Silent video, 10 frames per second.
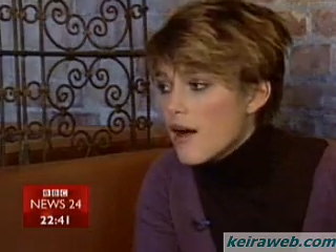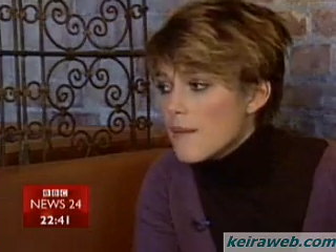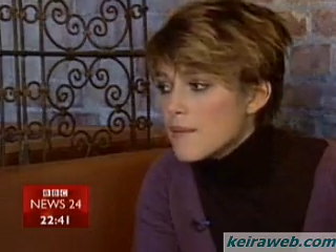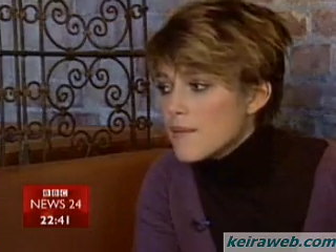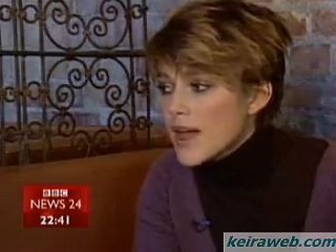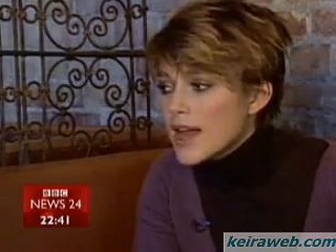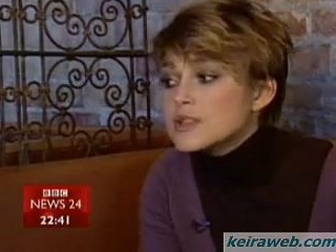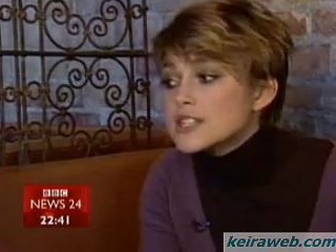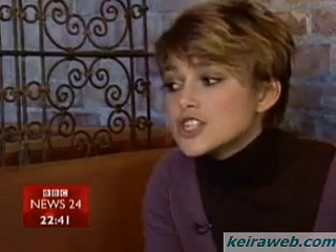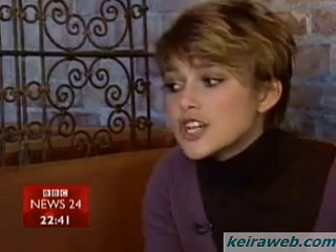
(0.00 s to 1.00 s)

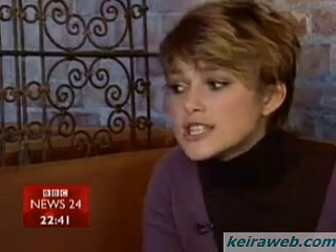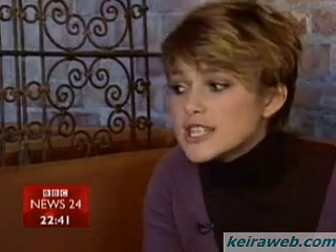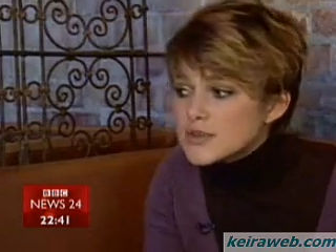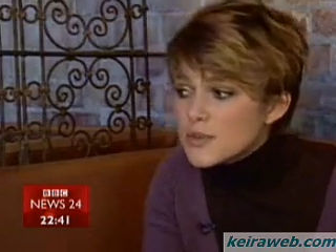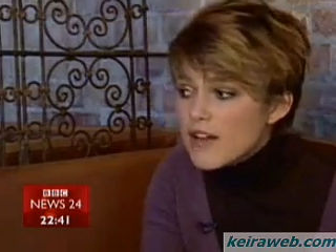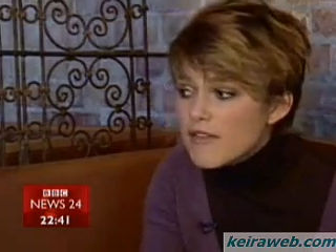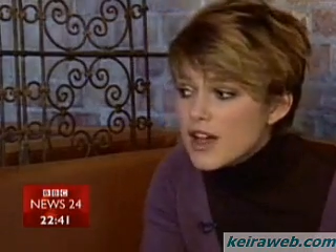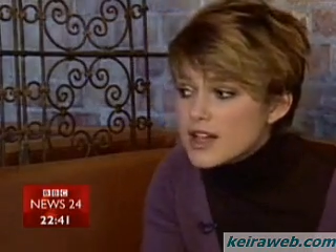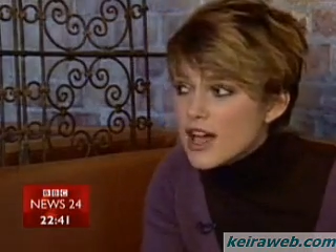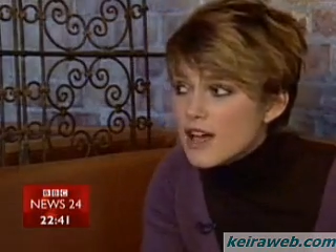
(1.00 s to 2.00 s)
And it was interesting because when I
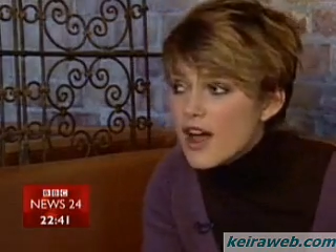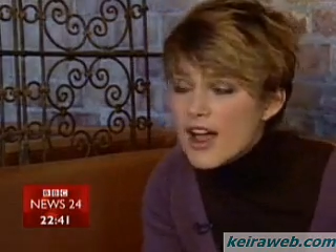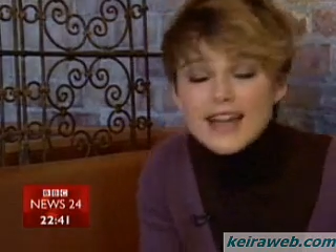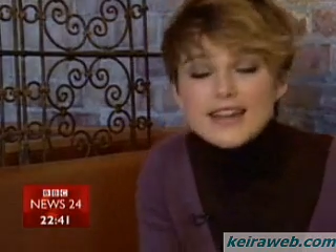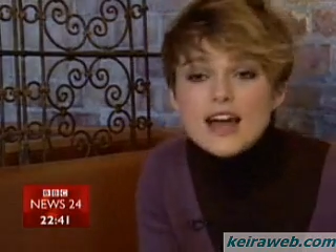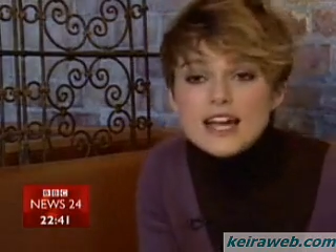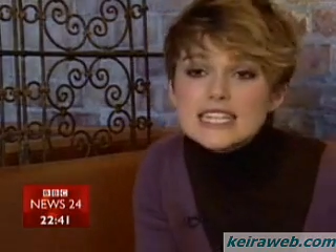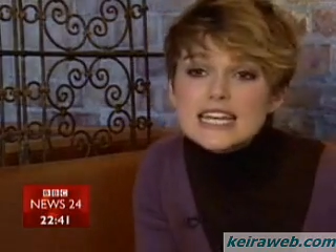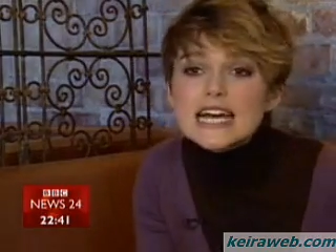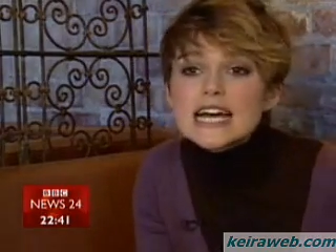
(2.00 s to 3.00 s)
had an
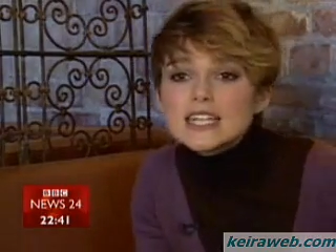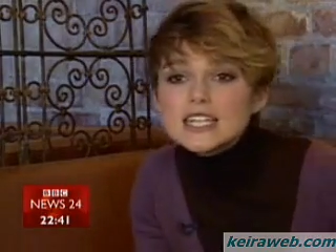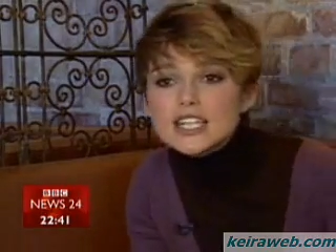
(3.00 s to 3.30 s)
idea,